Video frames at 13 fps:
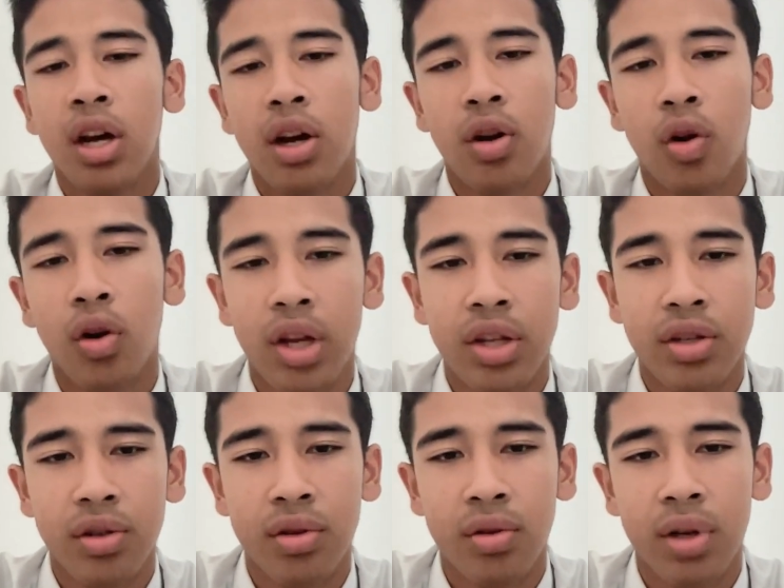According
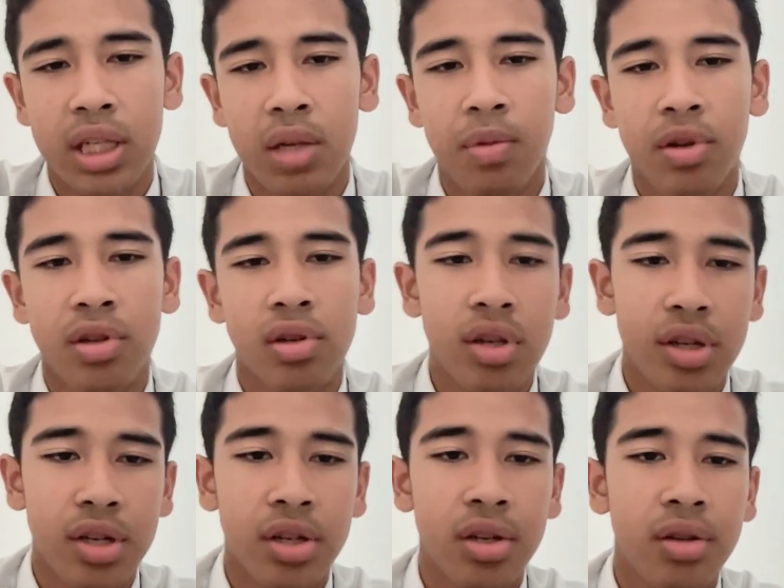to Islamic
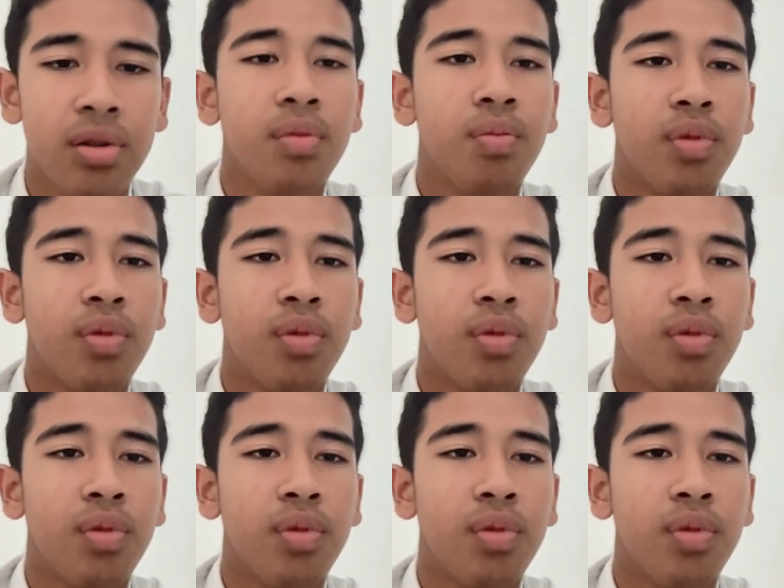tradition,